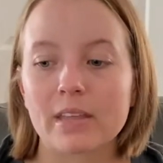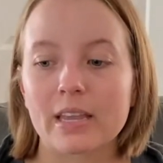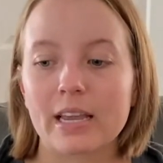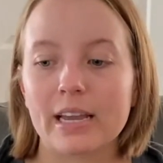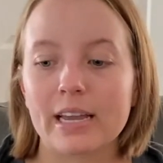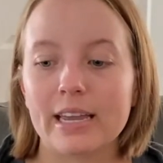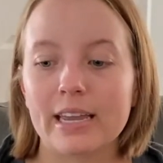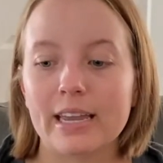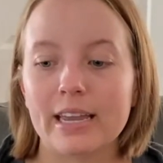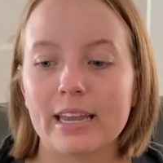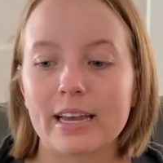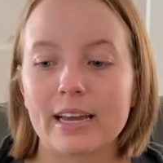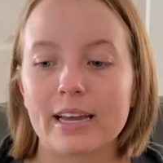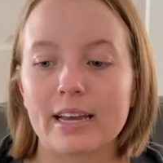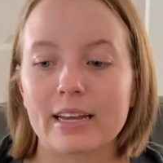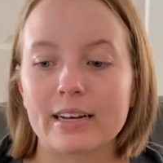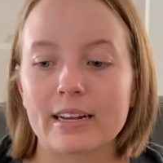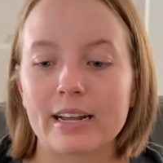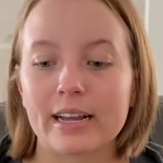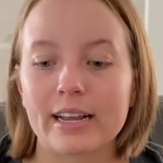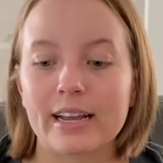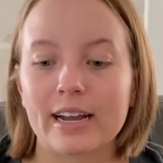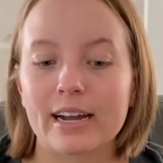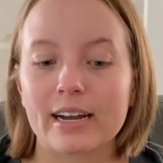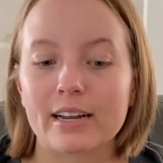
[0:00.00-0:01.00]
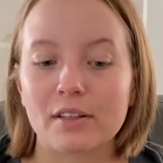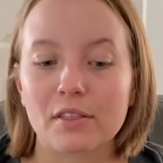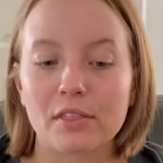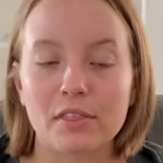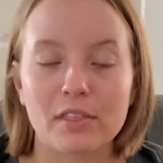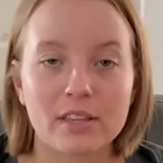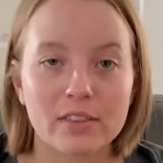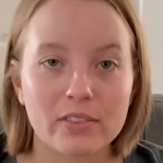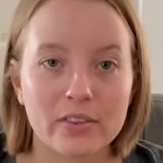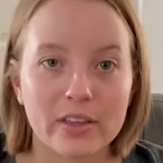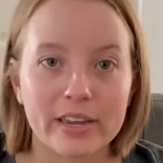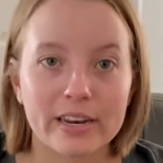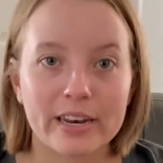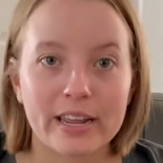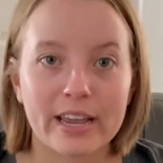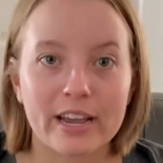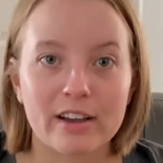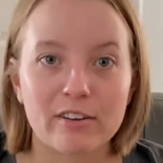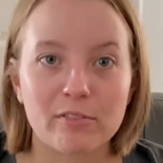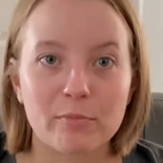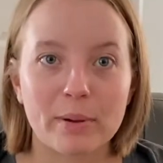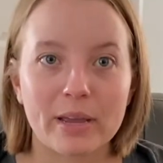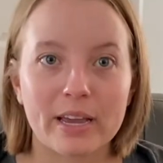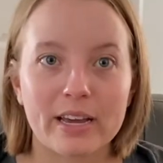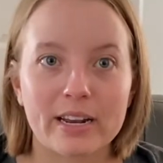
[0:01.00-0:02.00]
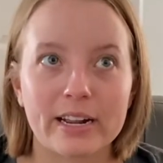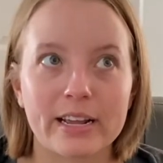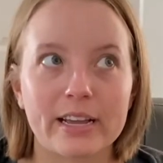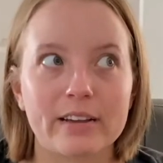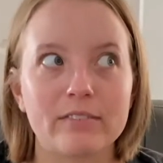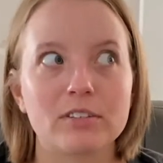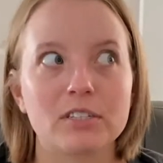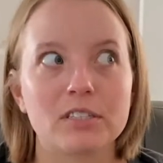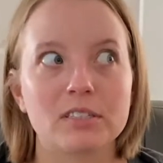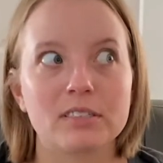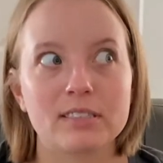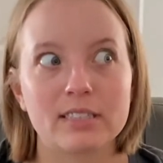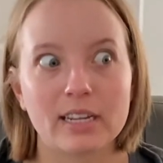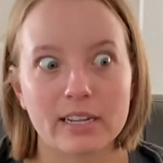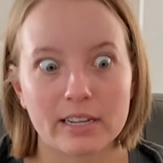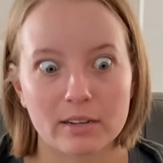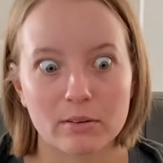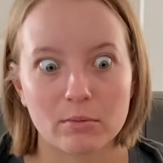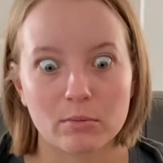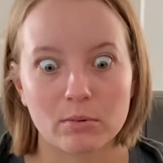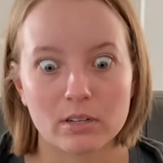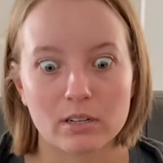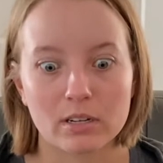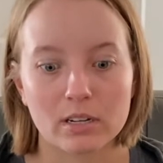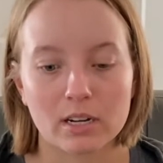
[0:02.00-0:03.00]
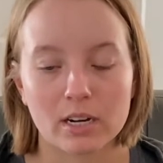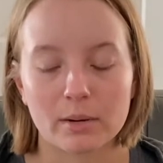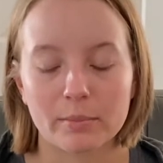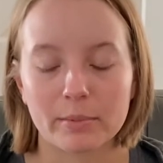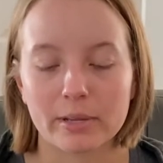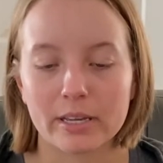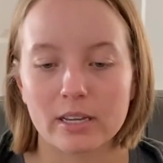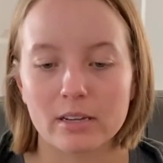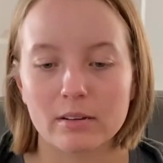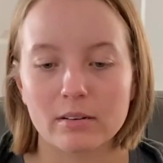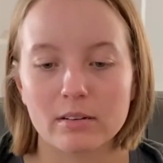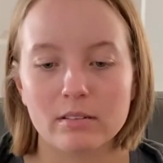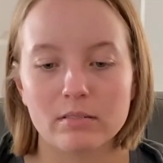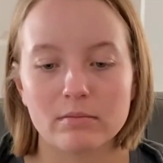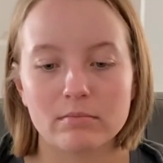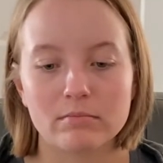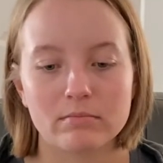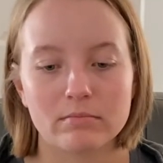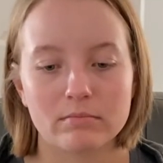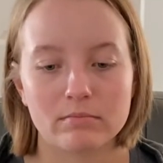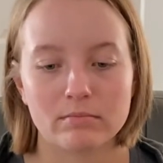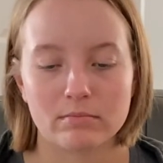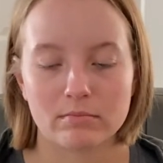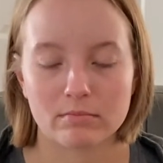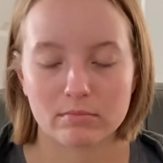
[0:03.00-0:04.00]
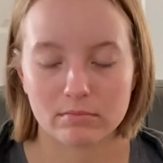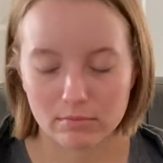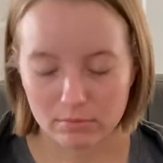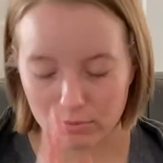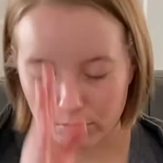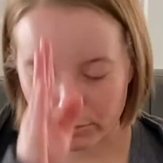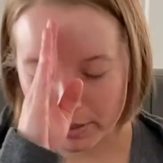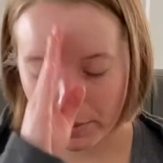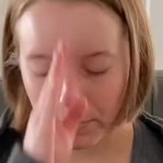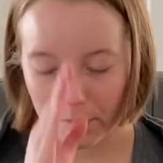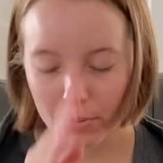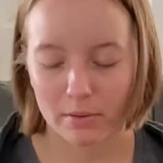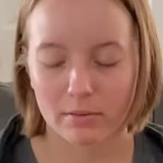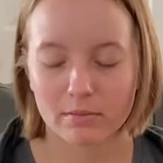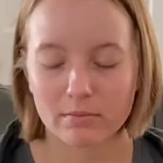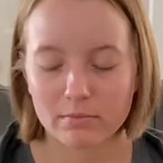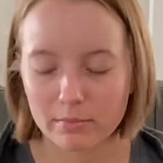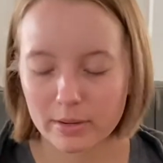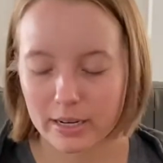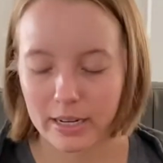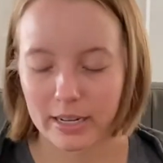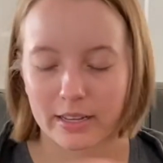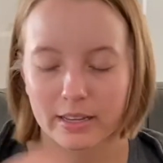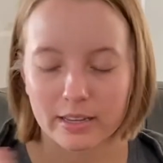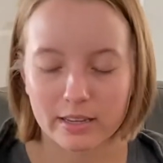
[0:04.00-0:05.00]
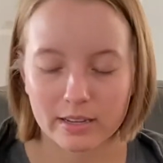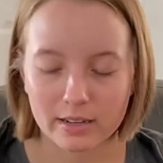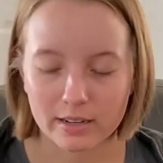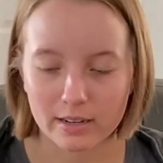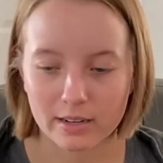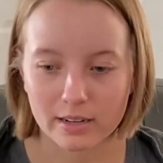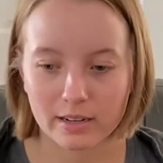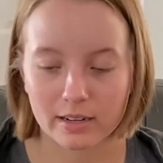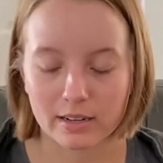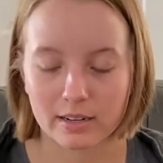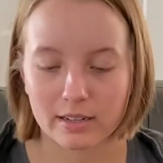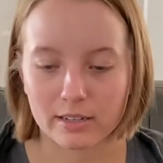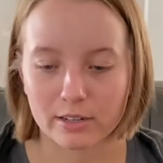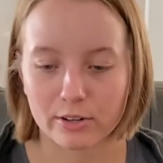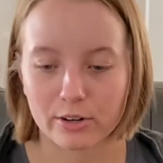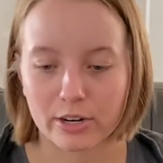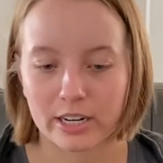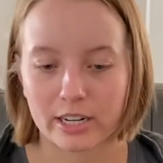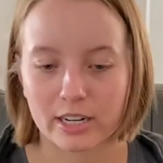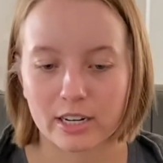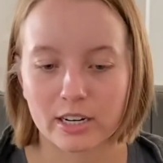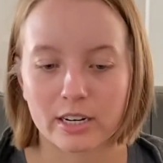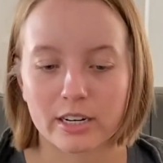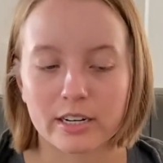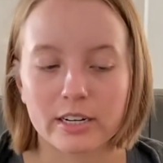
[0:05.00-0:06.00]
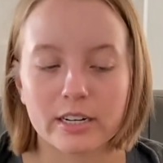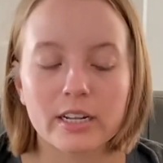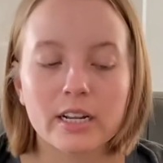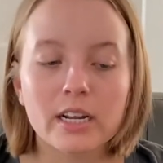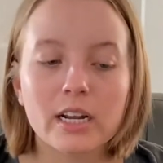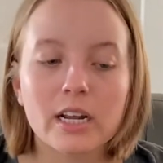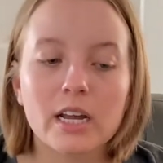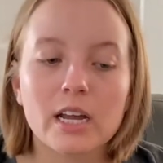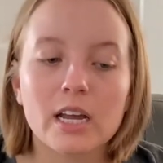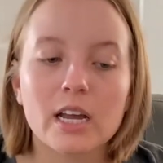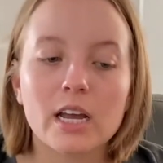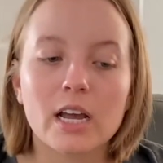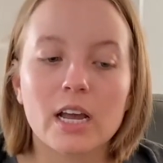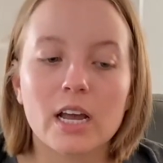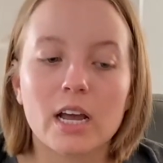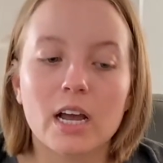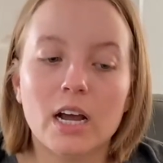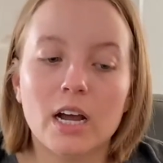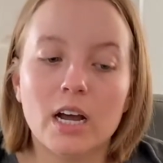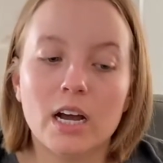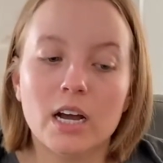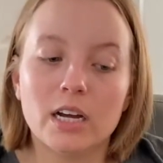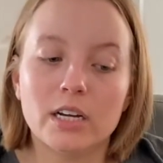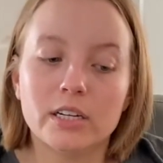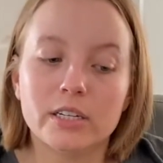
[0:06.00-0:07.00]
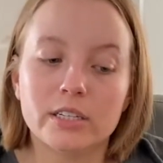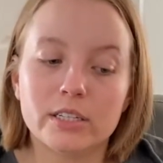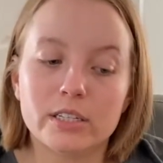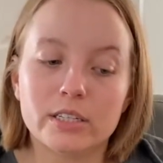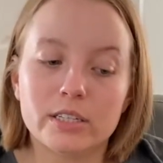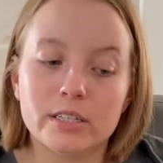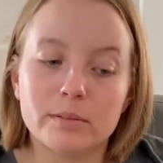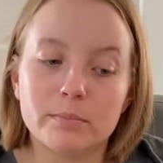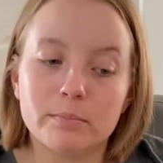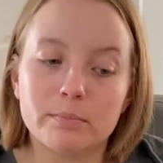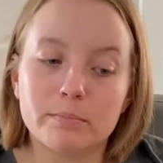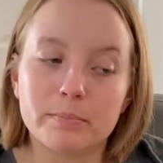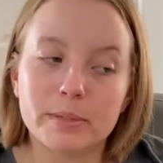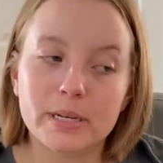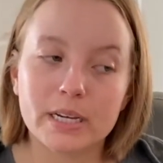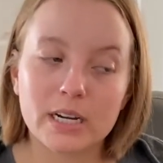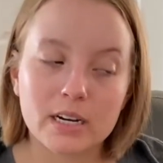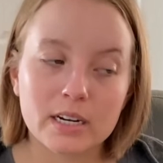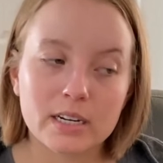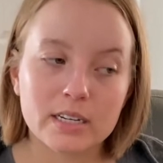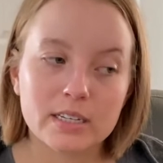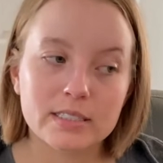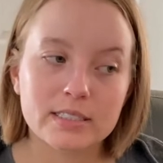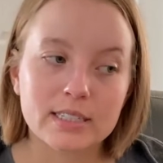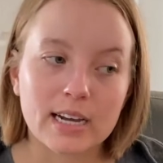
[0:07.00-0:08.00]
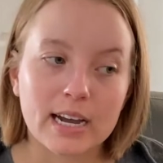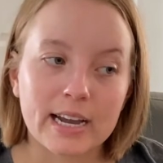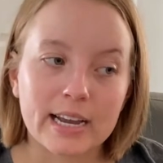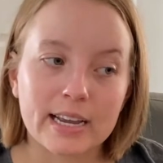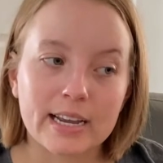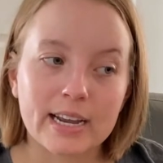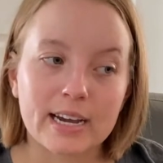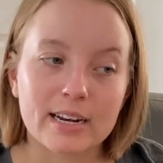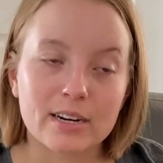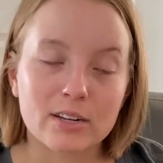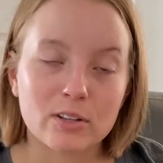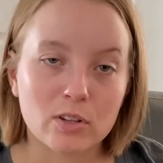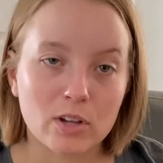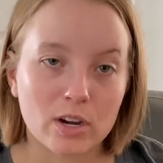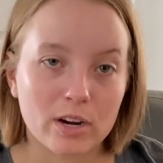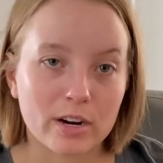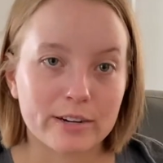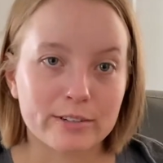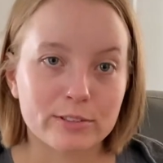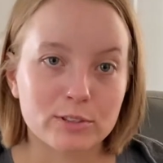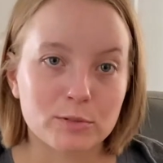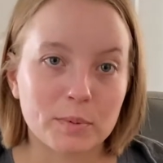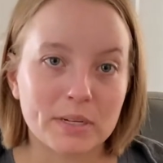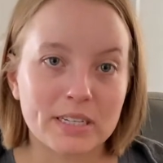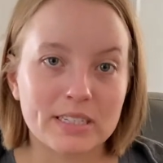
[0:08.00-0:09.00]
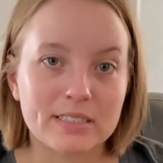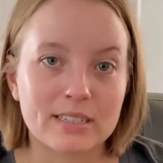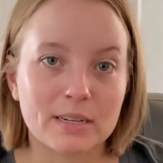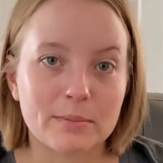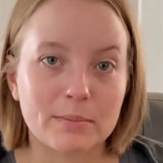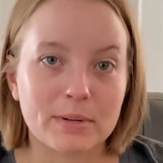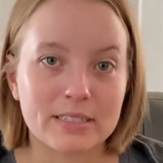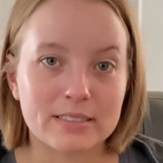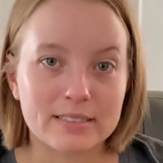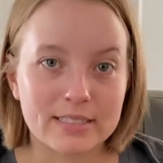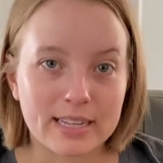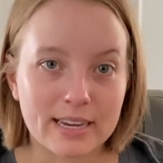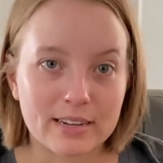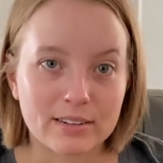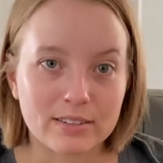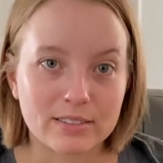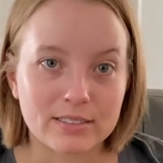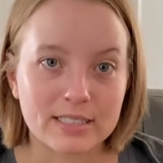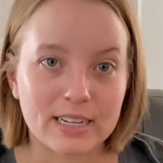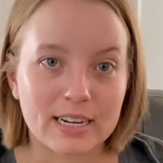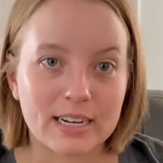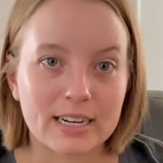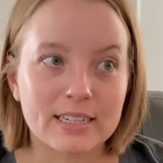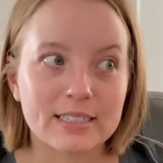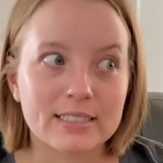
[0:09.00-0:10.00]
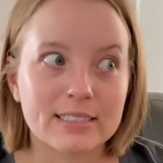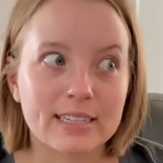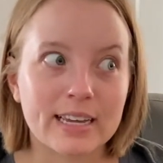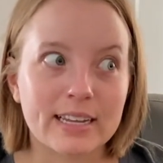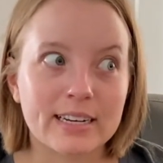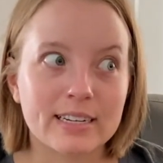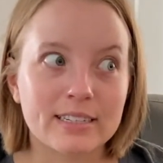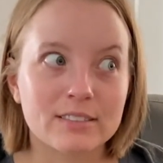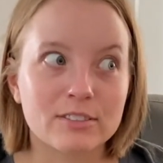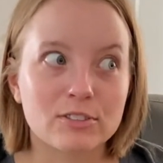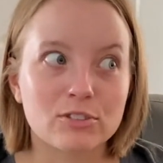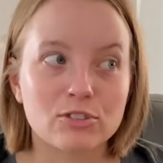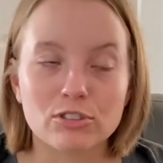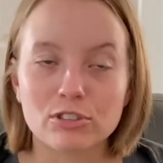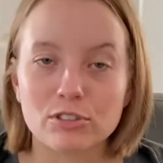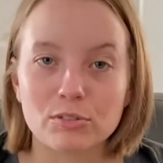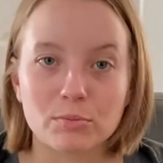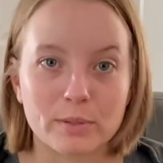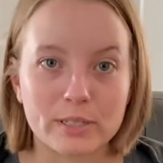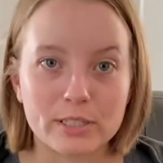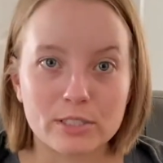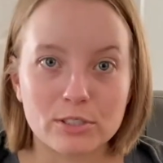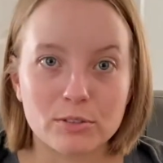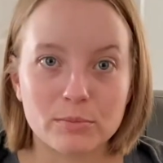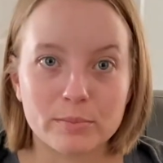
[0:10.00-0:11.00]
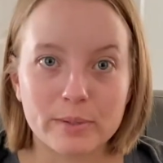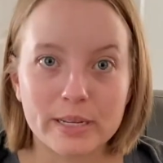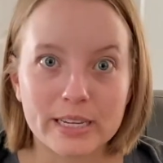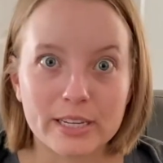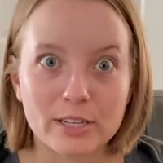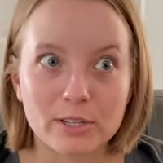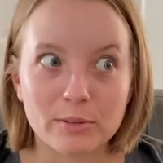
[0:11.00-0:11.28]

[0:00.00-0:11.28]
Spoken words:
And I got a thin line half pad. I have a second one coming. Rip my credit card. Because I got a large based on my saddle size, and it's just way too big.